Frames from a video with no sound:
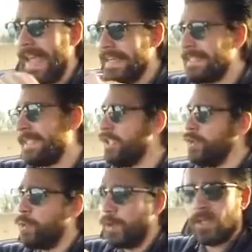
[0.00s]
anything
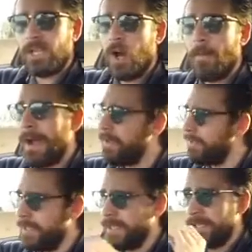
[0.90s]
you want to know about
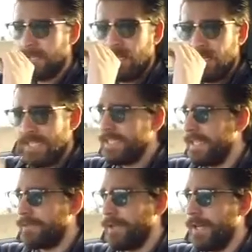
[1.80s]
the
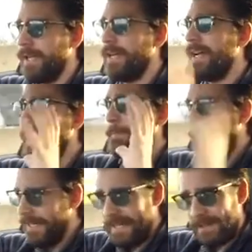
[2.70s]
GT3,
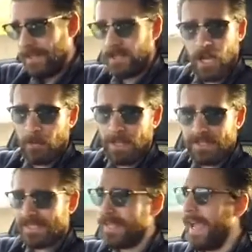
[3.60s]
put it in the
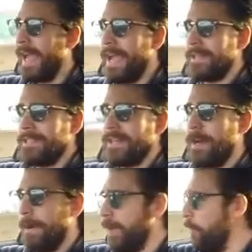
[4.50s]
comments, and
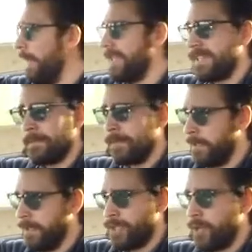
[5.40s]
uh, by all means, I'm
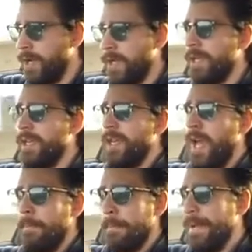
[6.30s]
gonna try
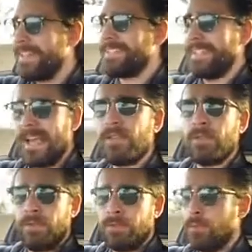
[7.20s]
my best to get
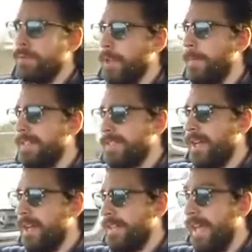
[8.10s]
through them and
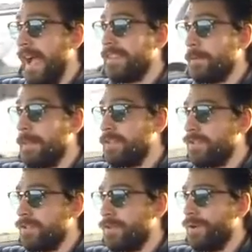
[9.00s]
uh, yeah, add them
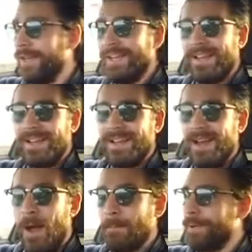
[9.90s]
into
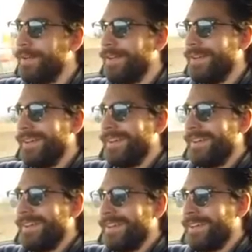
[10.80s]
uh,
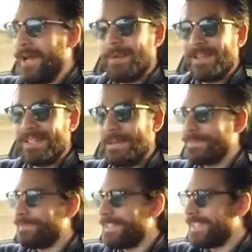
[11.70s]
upcoming
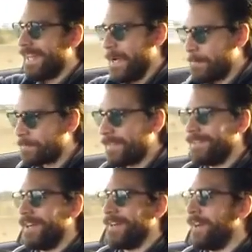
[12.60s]
clips. But uh,
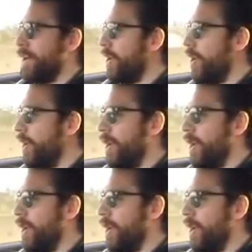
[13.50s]
no.